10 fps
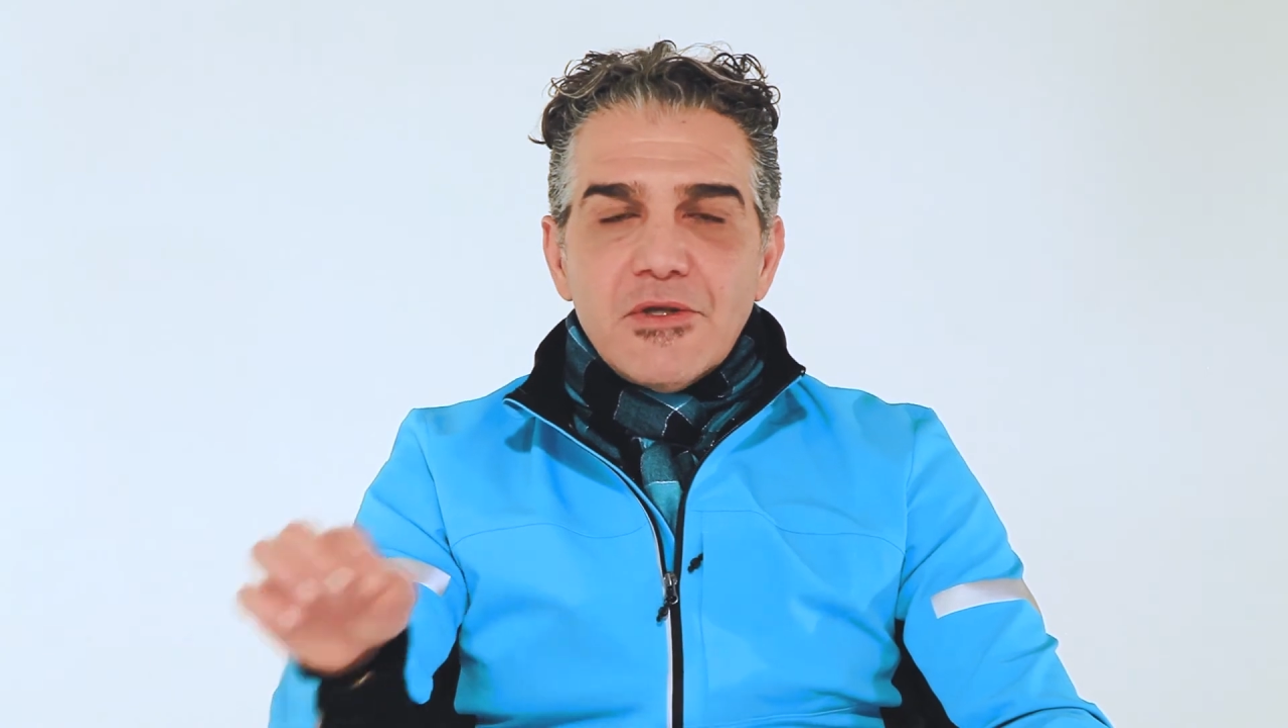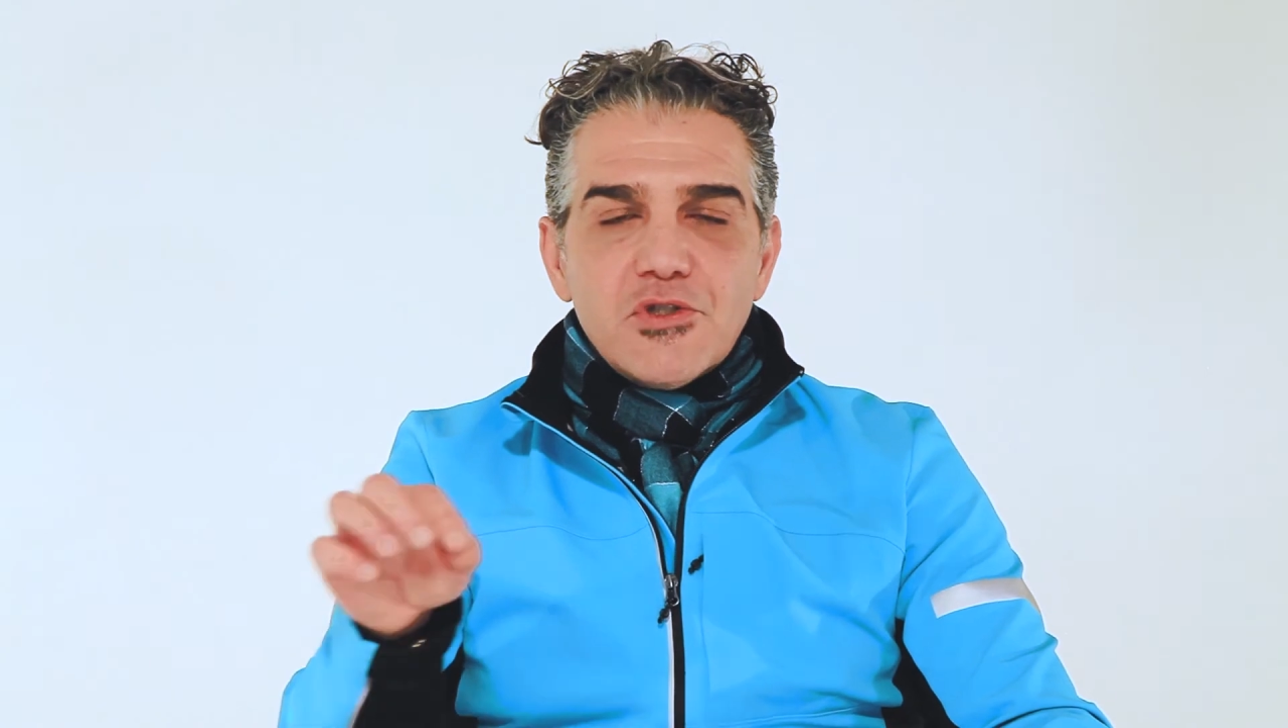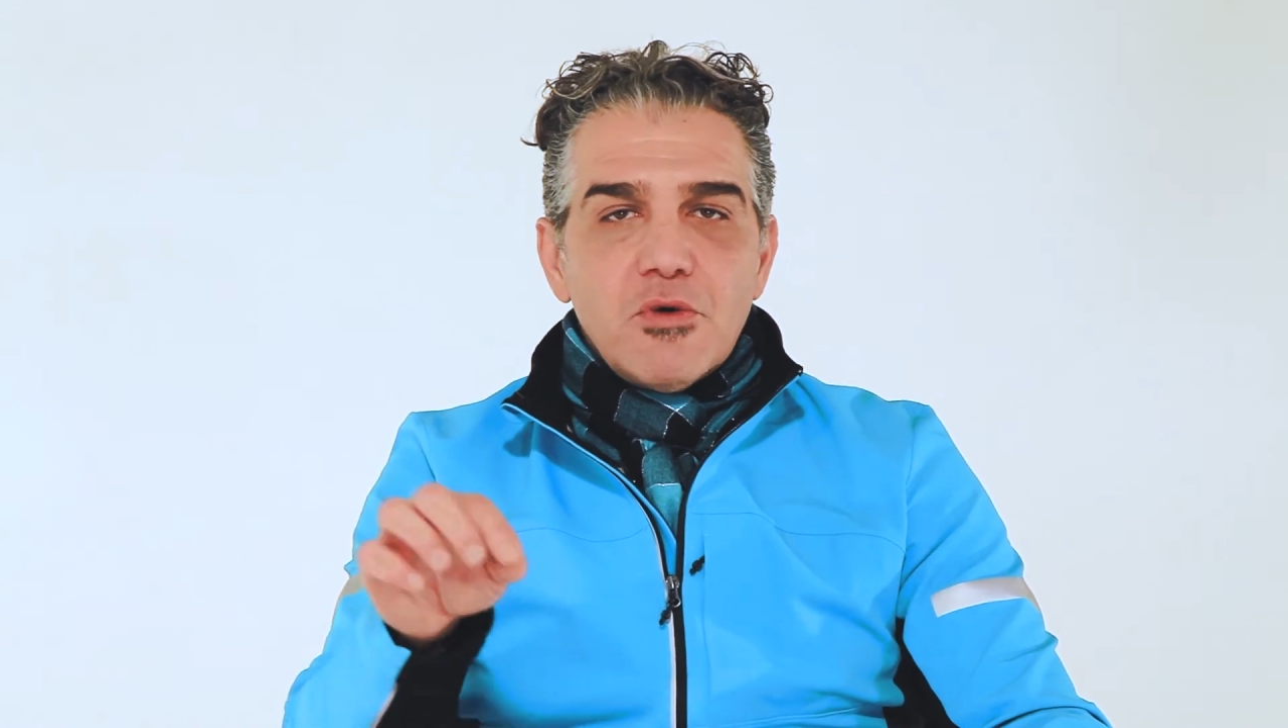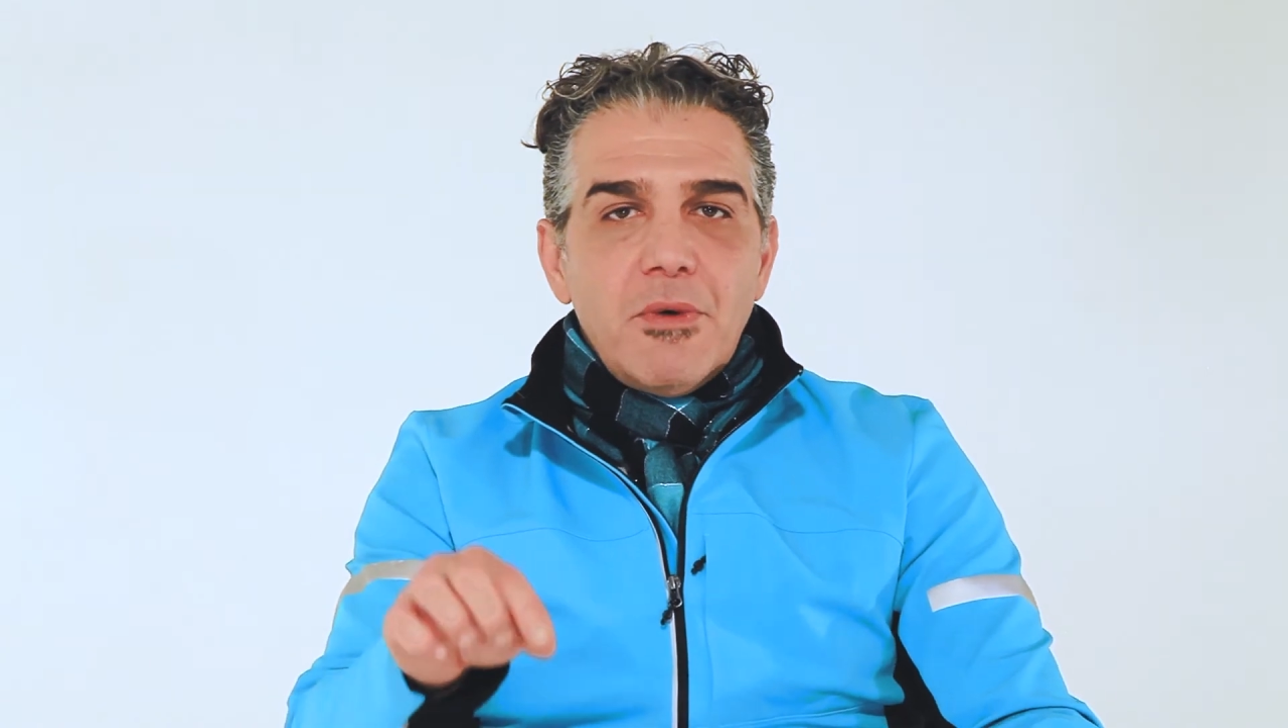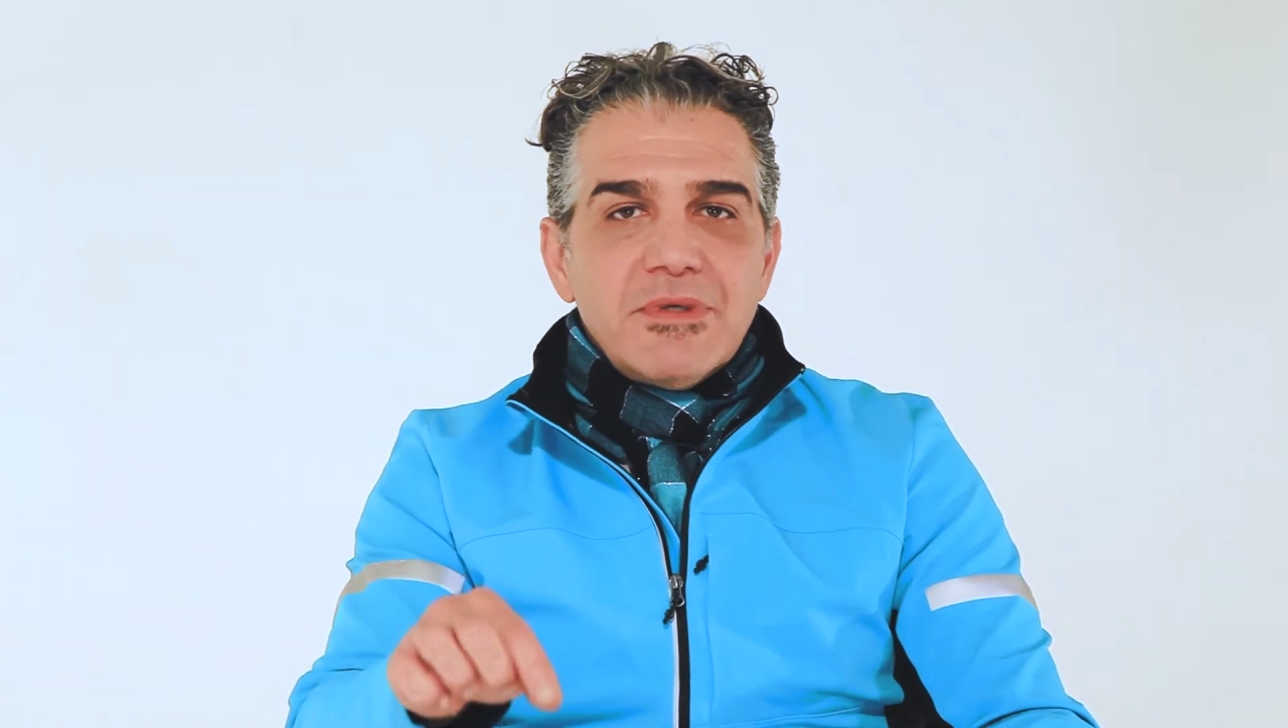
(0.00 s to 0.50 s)

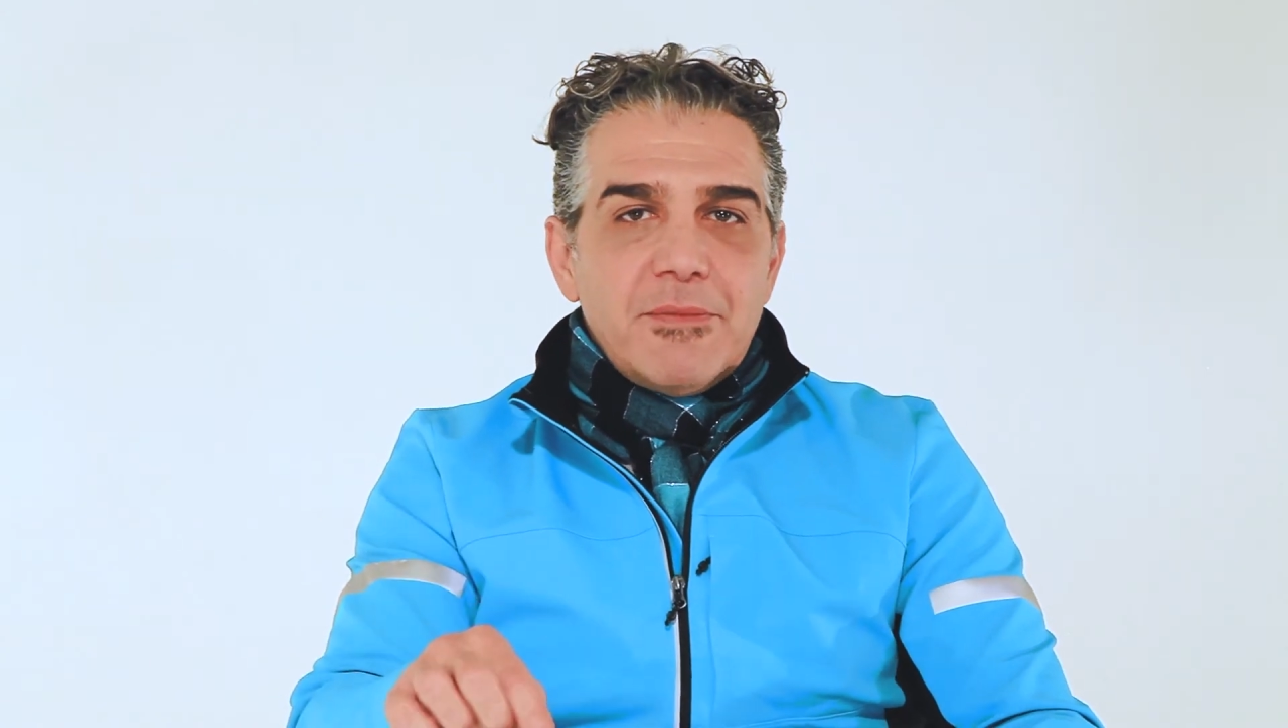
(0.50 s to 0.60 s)
So what was